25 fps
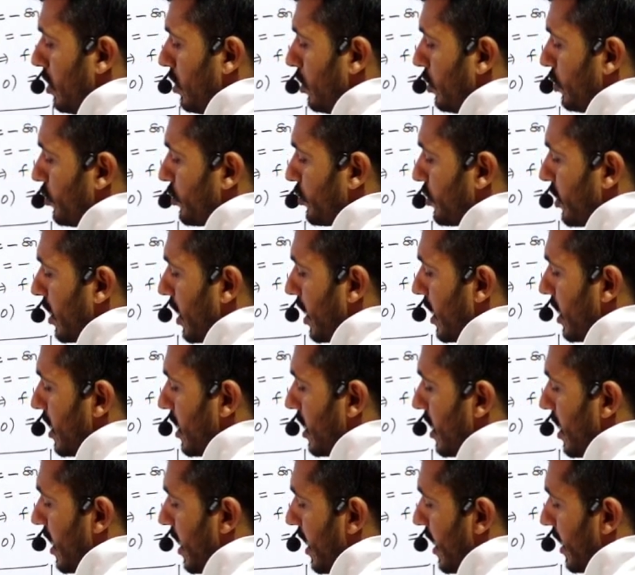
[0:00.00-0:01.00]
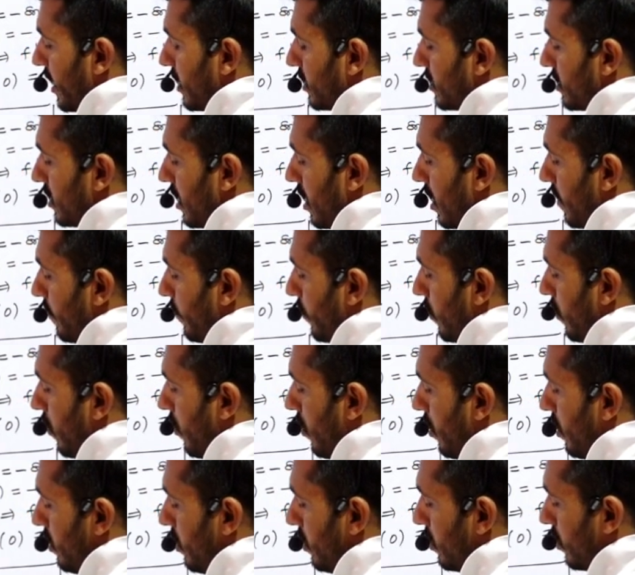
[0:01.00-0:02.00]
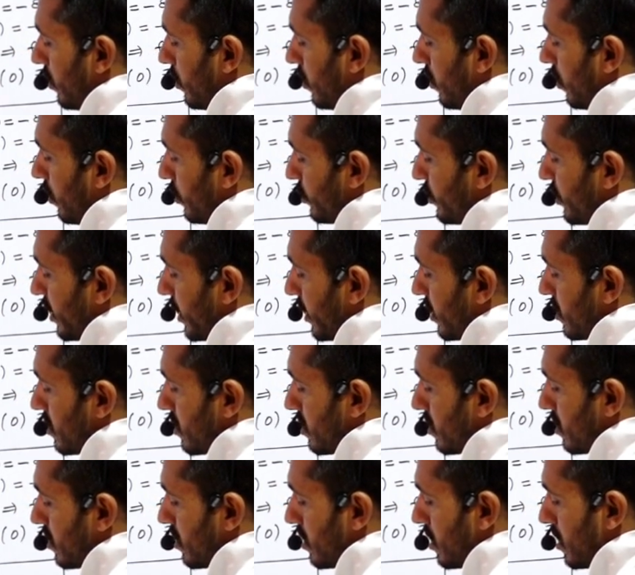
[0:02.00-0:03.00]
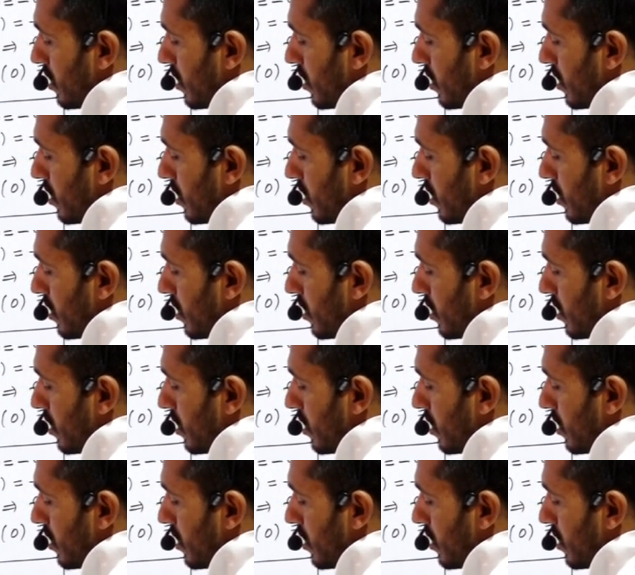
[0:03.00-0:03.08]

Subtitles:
sin x upon cos x.